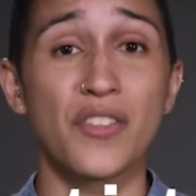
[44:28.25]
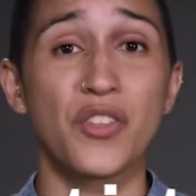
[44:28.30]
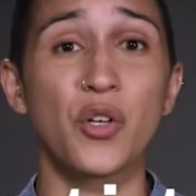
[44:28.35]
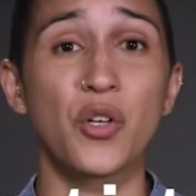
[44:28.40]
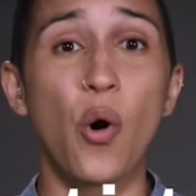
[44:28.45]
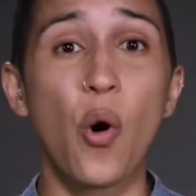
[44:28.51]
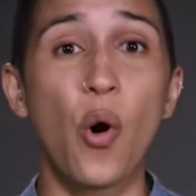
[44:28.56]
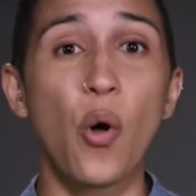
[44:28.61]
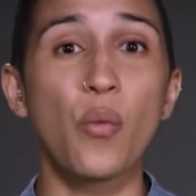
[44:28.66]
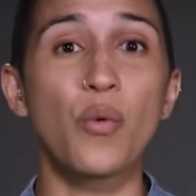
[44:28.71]
The
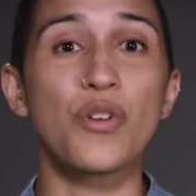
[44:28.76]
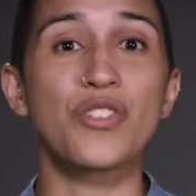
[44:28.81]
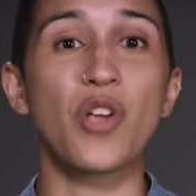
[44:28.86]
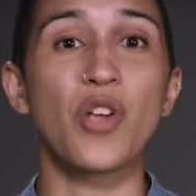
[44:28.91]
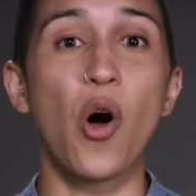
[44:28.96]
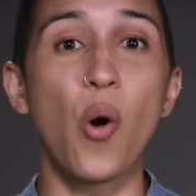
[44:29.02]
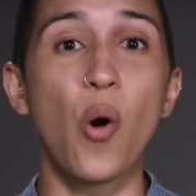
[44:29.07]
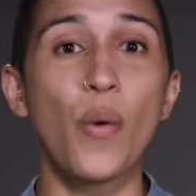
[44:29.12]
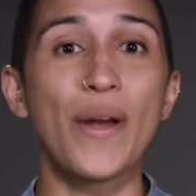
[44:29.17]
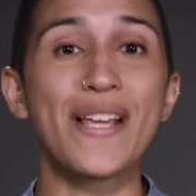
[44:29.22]
goal was
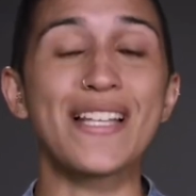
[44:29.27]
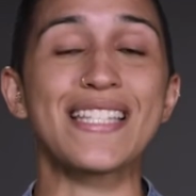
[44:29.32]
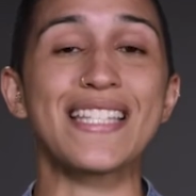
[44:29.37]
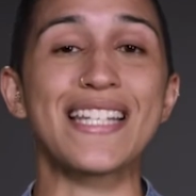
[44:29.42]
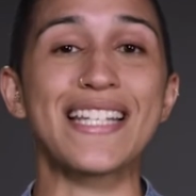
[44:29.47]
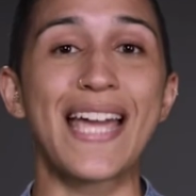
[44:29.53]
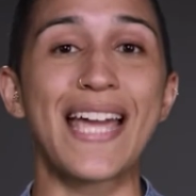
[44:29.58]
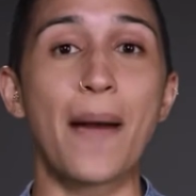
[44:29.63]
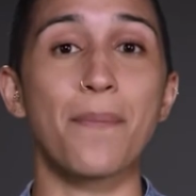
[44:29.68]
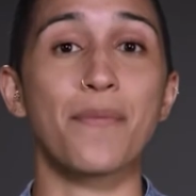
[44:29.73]
always
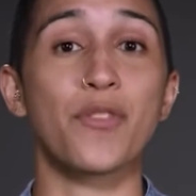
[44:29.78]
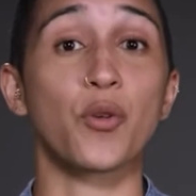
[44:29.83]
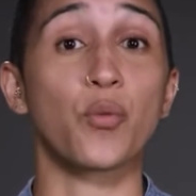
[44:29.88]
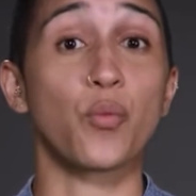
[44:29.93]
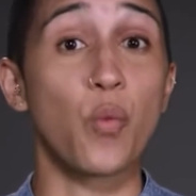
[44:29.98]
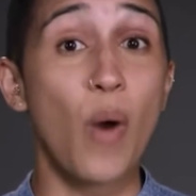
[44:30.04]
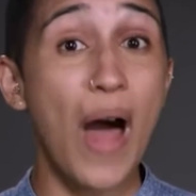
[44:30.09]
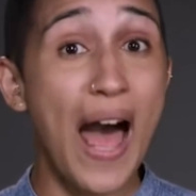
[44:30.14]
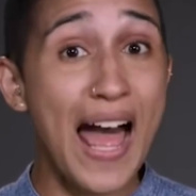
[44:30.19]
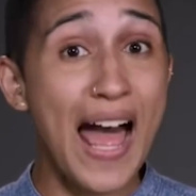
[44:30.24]
to cap the
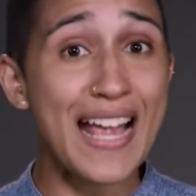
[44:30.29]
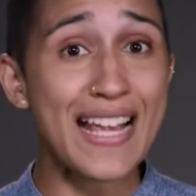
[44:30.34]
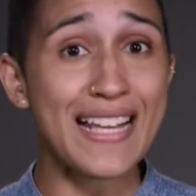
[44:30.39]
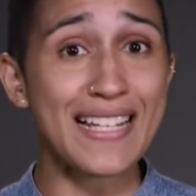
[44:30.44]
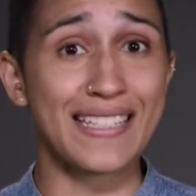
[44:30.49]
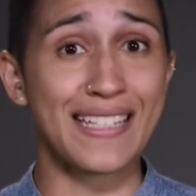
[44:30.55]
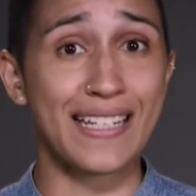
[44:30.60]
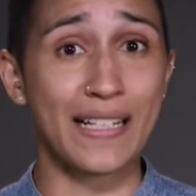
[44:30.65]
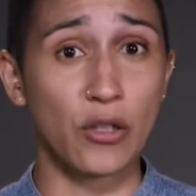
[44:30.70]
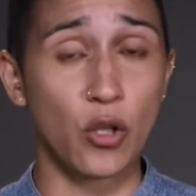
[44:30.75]

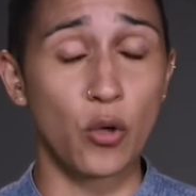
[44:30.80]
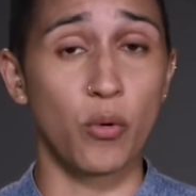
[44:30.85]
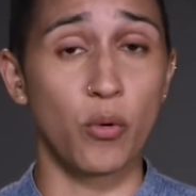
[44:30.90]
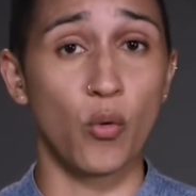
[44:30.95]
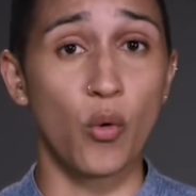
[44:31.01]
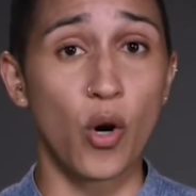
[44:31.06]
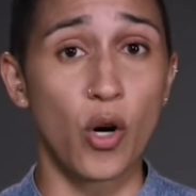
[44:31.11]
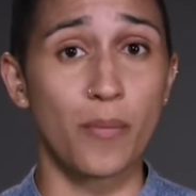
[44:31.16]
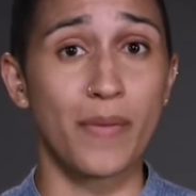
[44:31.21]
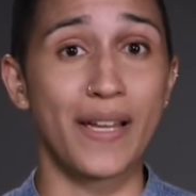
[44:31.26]
rise in
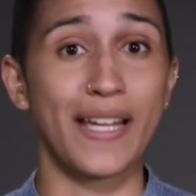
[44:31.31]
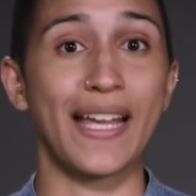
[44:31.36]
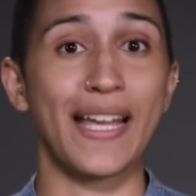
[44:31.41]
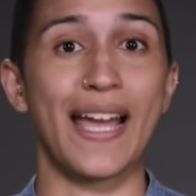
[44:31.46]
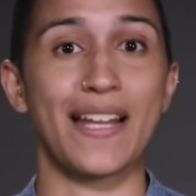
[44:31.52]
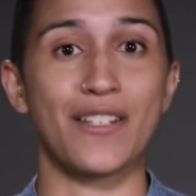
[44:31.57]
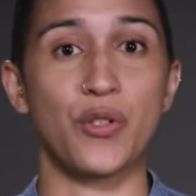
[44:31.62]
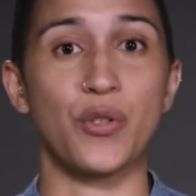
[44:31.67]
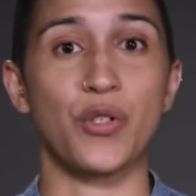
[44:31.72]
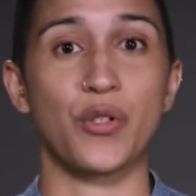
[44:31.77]
global warming
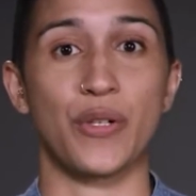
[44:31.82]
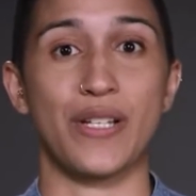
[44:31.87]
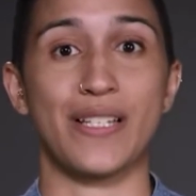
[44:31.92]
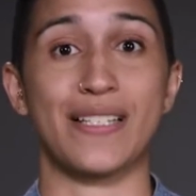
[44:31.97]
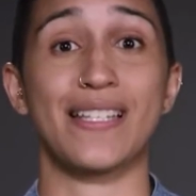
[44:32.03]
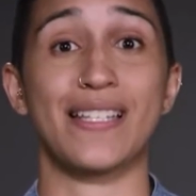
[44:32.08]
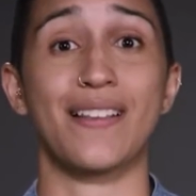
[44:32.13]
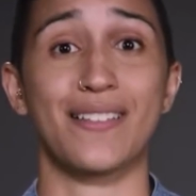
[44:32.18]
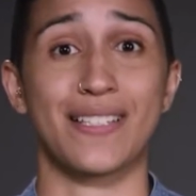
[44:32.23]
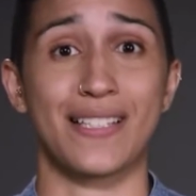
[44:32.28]
at 2
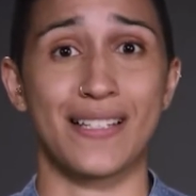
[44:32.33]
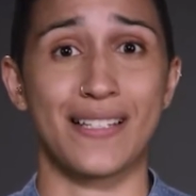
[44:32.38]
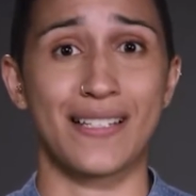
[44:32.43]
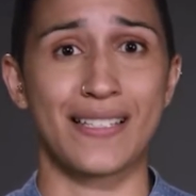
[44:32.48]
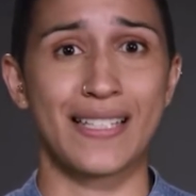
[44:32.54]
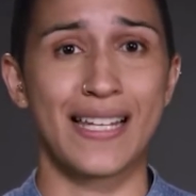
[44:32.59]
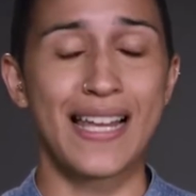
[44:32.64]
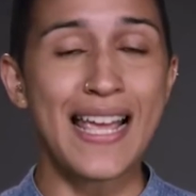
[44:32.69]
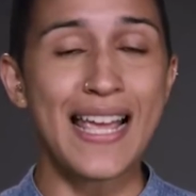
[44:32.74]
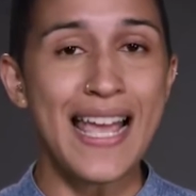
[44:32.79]
degrees
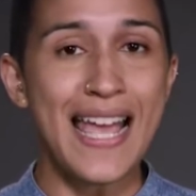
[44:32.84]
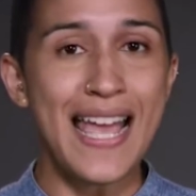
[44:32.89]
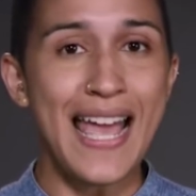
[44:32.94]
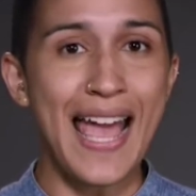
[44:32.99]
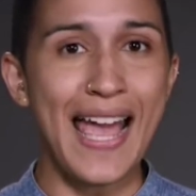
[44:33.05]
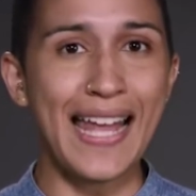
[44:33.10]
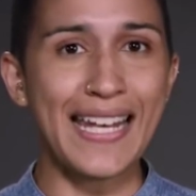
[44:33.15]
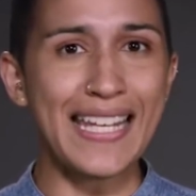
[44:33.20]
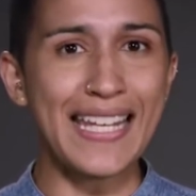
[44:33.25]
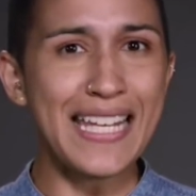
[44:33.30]
Celsius.
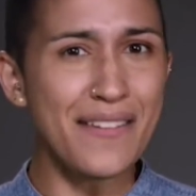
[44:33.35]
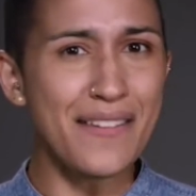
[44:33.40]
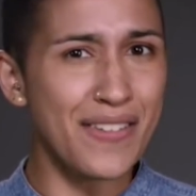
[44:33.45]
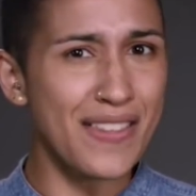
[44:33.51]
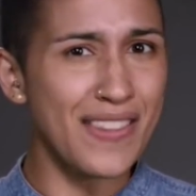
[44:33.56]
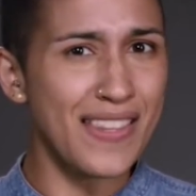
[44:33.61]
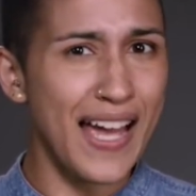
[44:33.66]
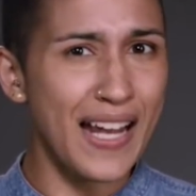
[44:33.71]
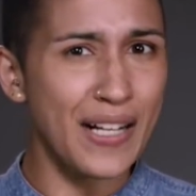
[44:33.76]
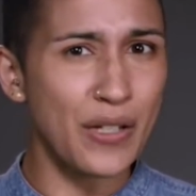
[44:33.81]
And
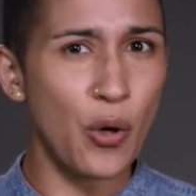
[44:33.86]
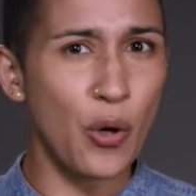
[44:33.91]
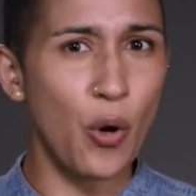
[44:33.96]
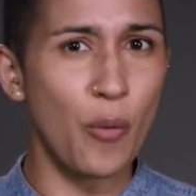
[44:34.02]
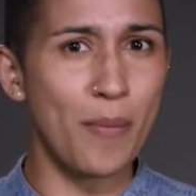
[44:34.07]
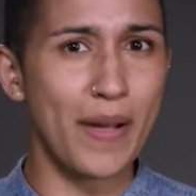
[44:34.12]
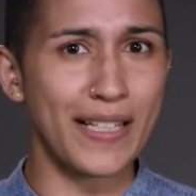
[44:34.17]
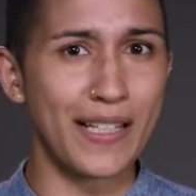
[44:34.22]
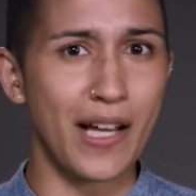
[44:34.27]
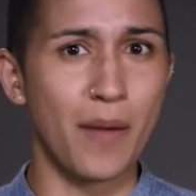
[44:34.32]
even that
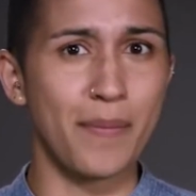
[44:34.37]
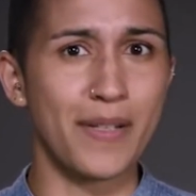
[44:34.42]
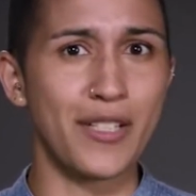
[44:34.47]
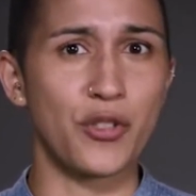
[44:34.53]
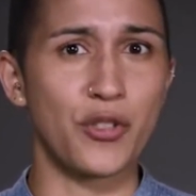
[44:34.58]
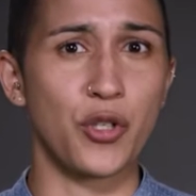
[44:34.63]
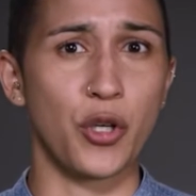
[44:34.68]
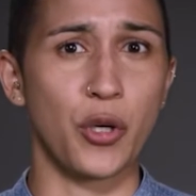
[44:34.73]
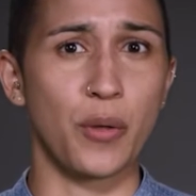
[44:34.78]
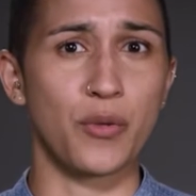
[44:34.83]
goal meant coming
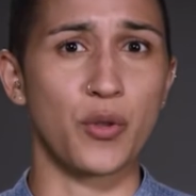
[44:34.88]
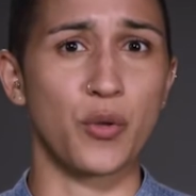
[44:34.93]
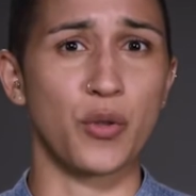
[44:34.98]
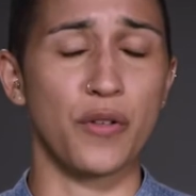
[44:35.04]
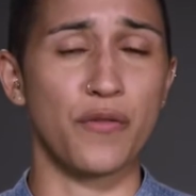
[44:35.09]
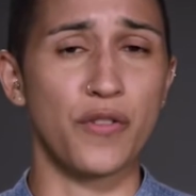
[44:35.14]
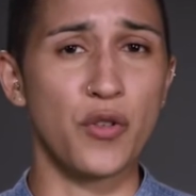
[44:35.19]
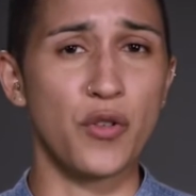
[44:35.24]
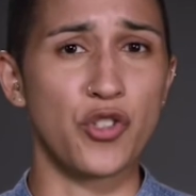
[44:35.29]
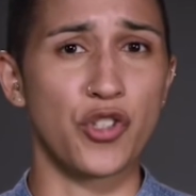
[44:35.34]
to terms with
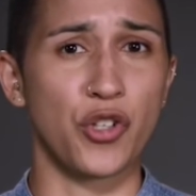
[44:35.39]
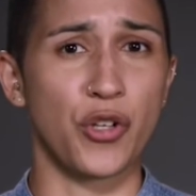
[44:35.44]
a future